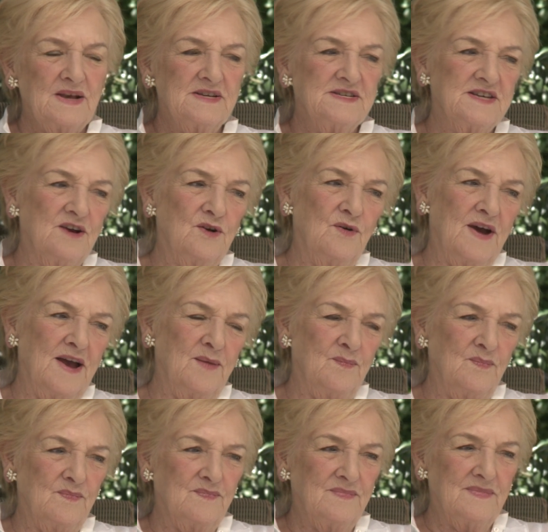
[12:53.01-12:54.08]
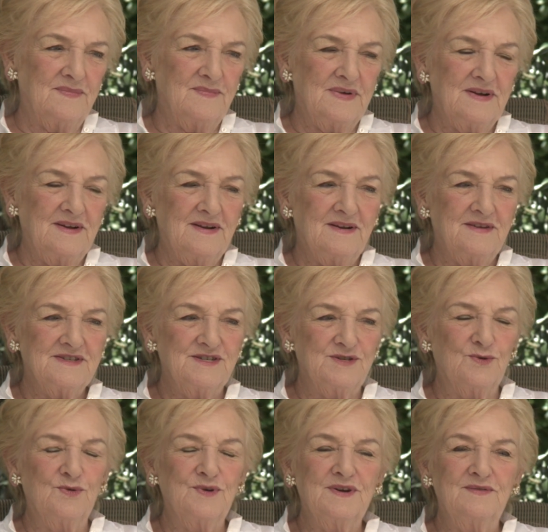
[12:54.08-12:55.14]
so Graham
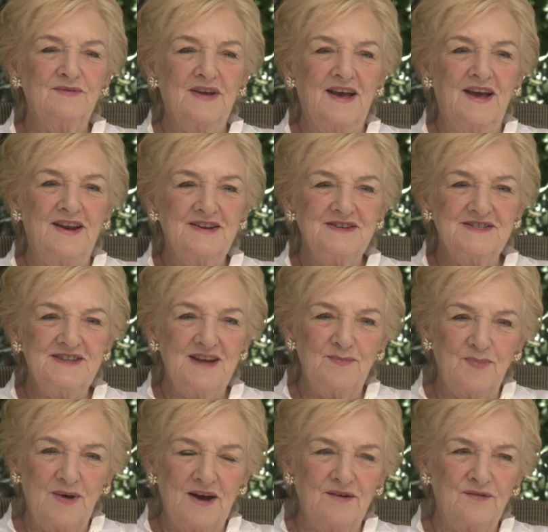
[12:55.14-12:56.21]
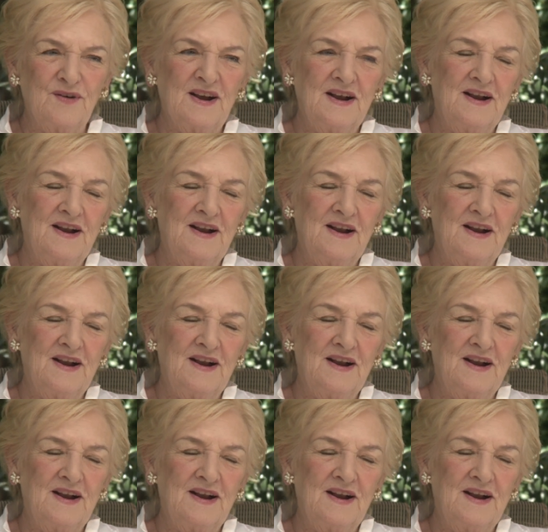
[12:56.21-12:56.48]
stored it at his depot.